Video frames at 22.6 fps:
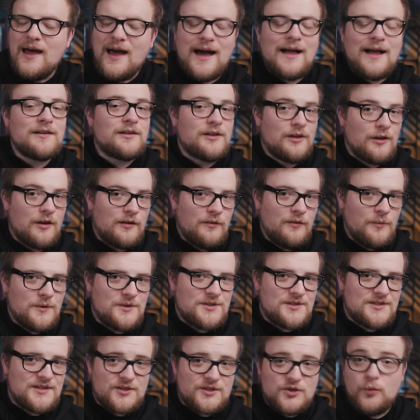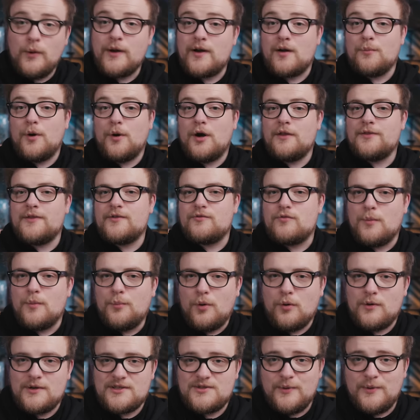Algalon, which is a Twitter bot that
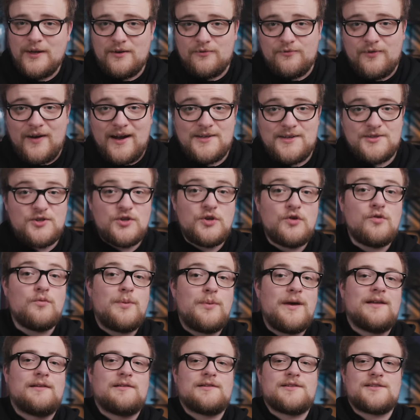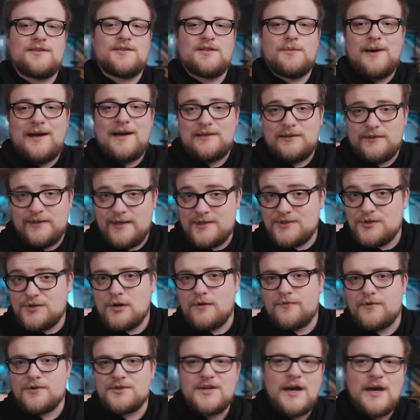reports when it finds new builds on the Battle.net
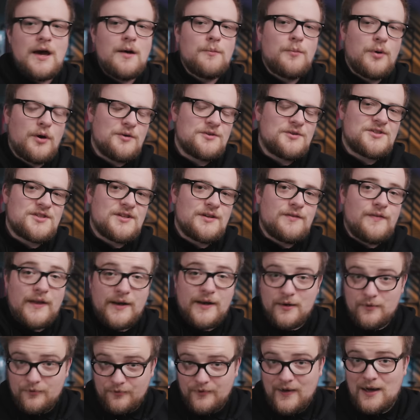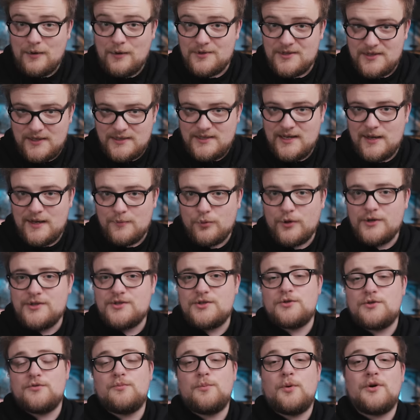servers, posted that it found a
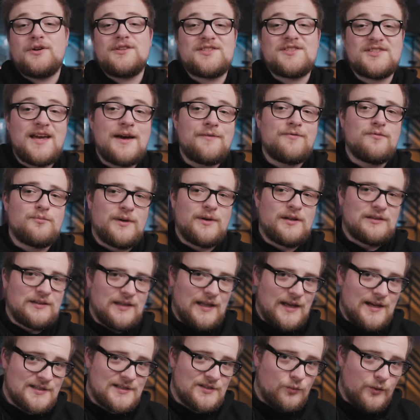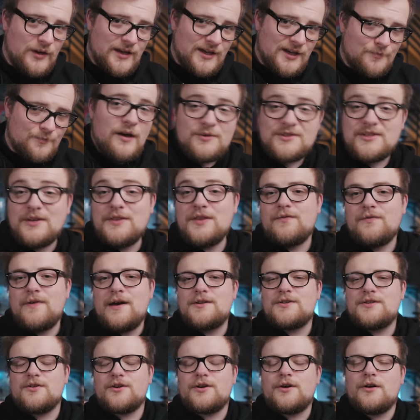10.2.7 build last week. It was on the
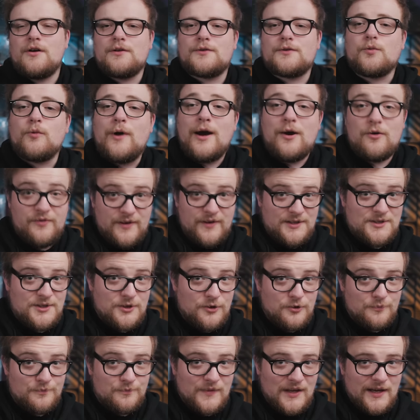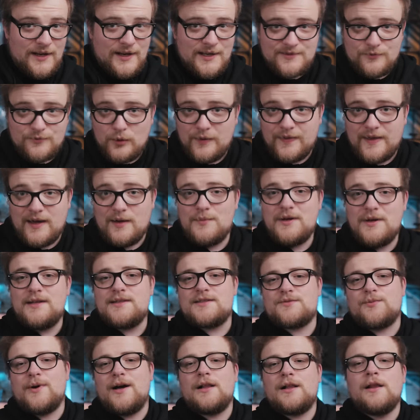vendor called WowV2, and as for what that
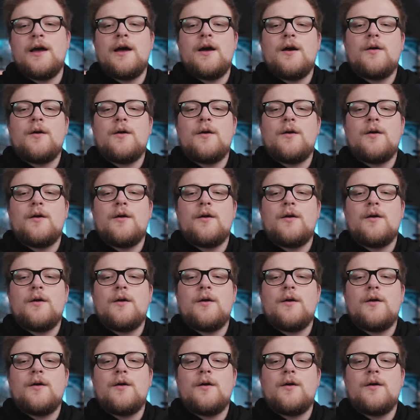means, well,